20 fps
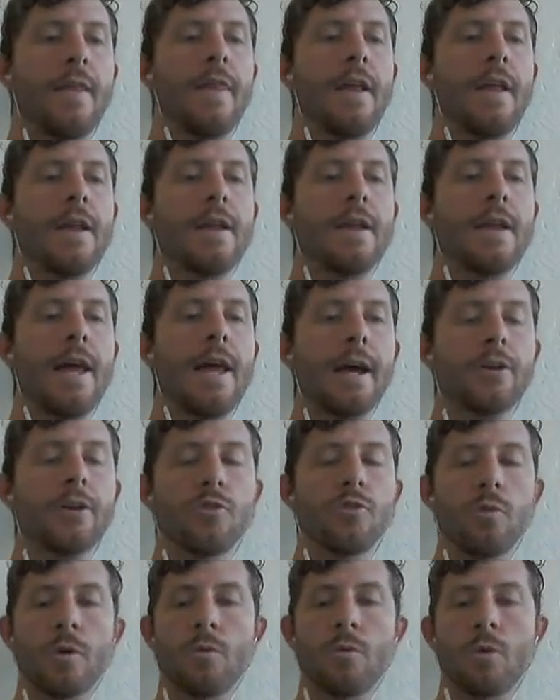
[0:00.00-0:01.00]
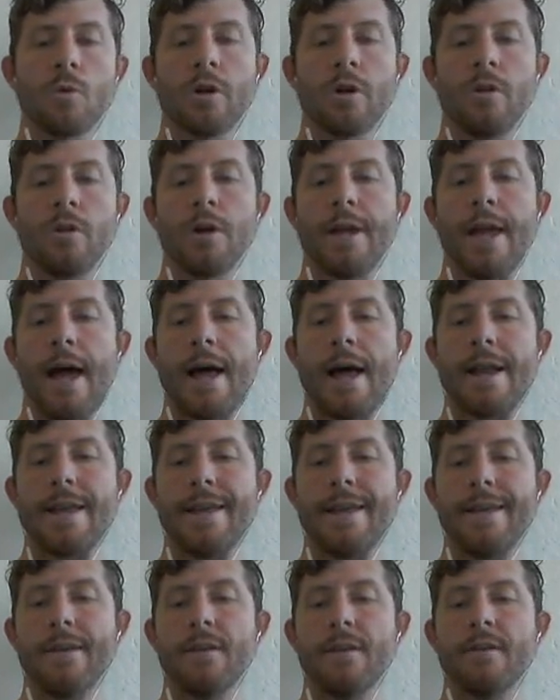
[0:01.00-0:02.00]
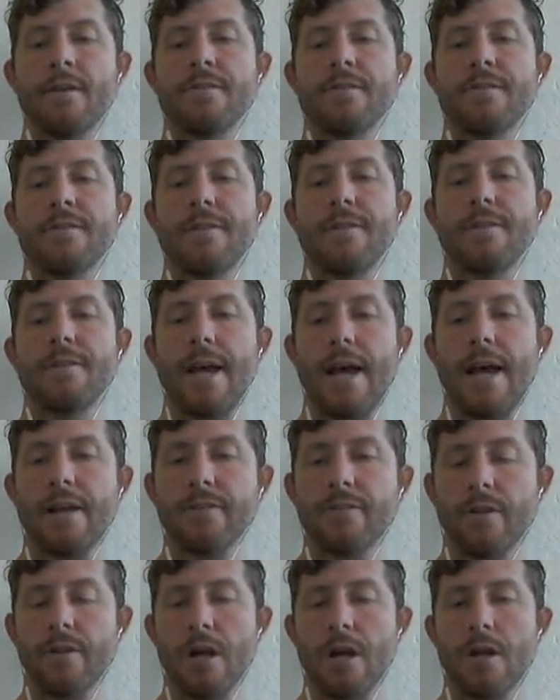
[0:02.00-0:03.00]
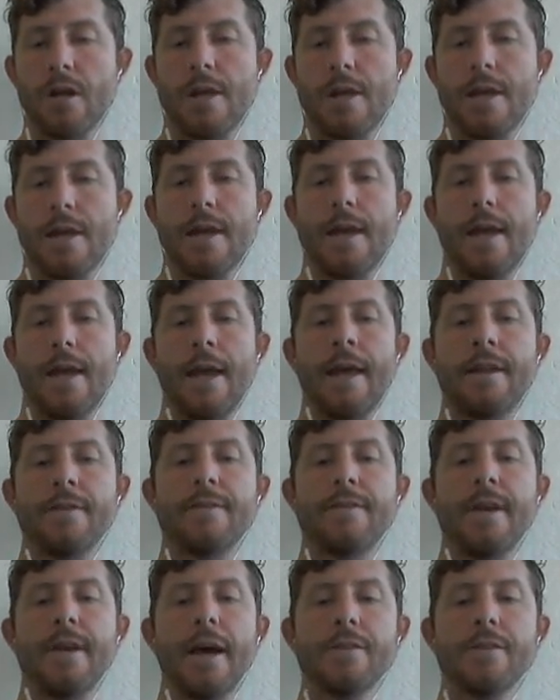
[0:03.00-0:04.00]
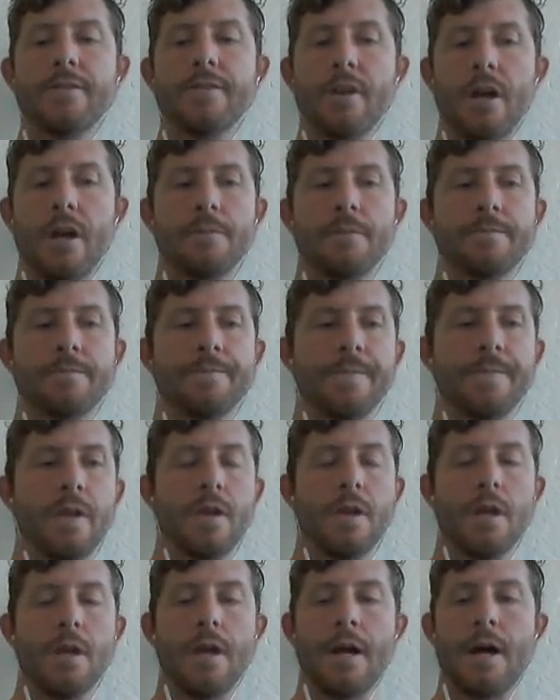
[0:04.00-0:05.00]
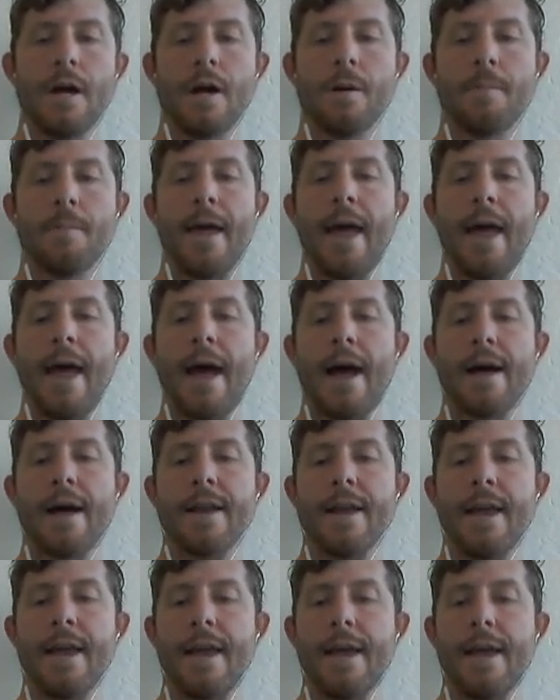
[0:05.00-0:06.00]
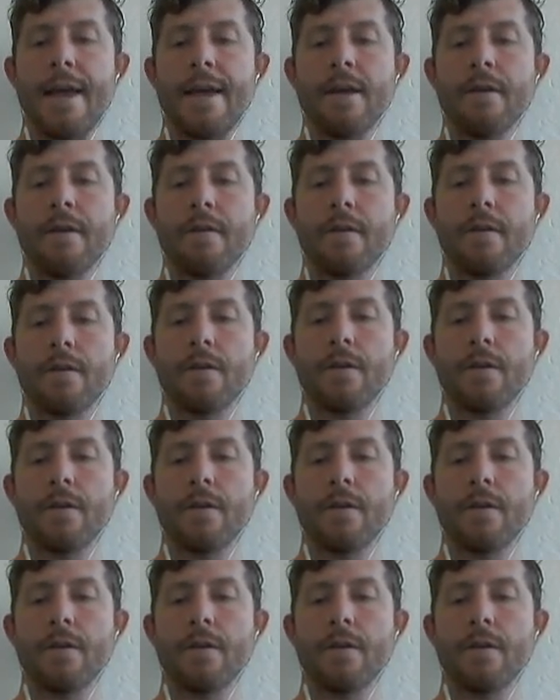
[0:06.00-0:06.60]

The next one we're going to look at is Tesla, and Tesla had a